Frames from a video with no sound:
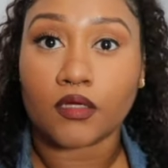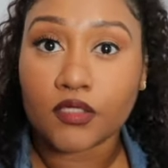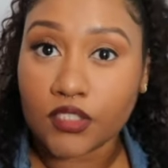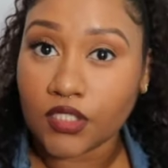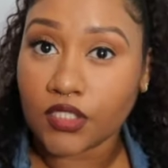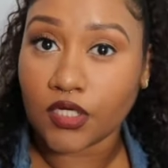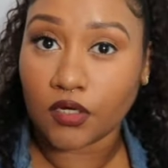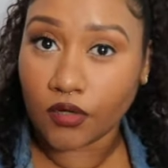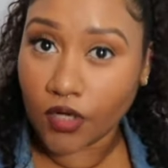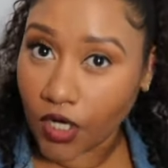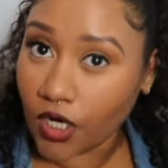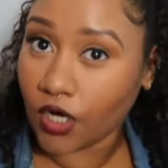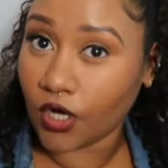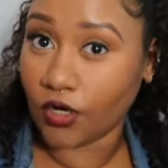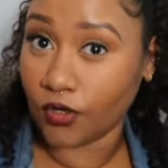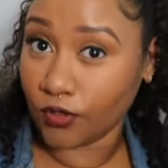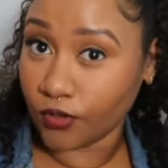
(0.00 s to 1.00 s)
you know, a
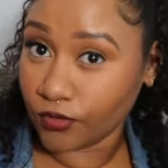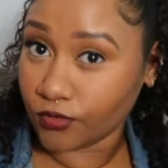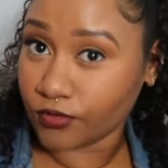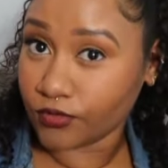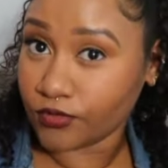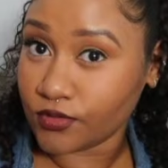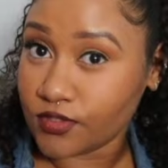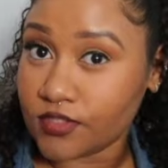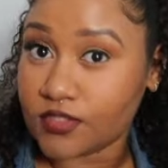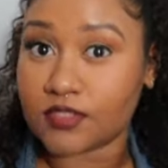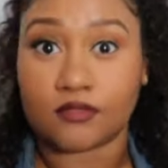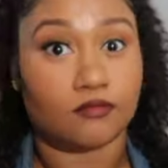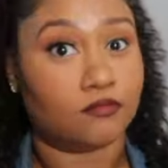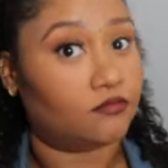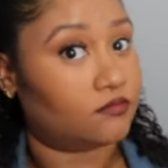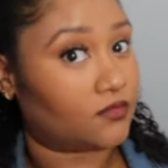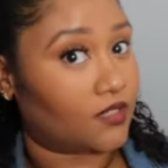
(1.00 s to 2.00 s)
hold.
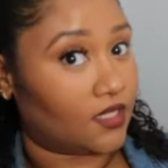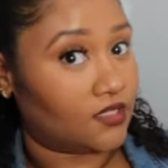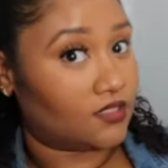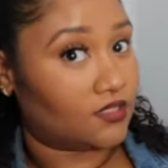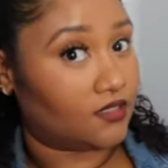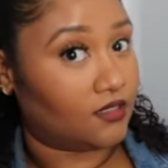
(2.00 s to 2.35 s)
That's